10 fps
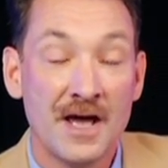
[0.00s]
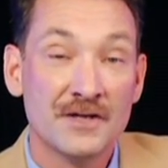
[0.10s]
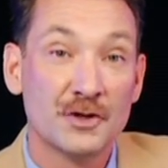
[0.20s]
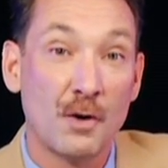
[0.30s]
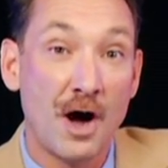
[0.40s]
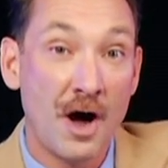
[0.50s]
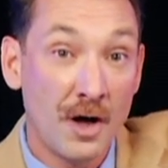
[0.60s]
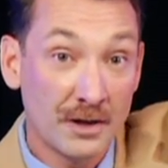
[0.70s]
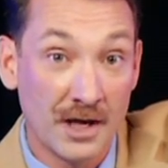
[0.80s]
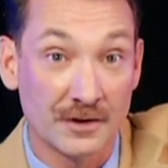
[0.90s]
So
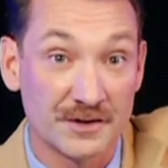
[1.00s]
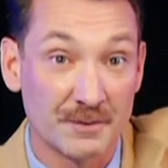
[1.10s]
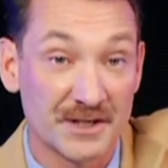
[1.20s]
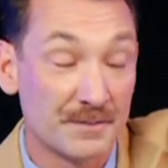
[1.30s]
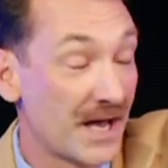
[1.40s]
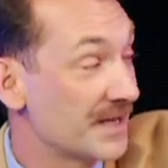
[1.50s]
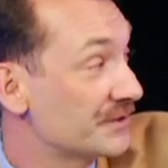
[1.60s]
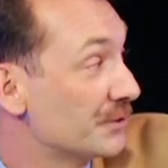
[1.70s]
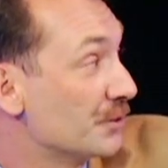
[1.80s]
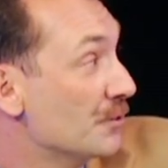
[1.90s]
all colors must pass
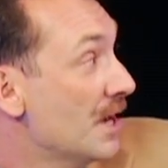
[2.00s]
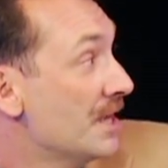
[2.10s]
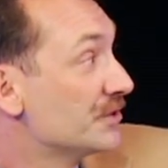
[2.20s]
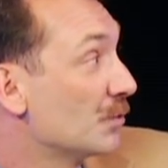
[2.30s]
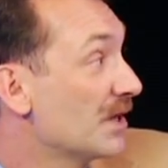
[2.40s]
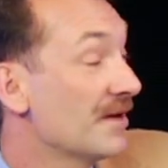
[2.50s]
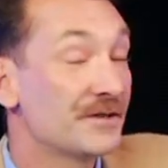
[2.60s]
through. So we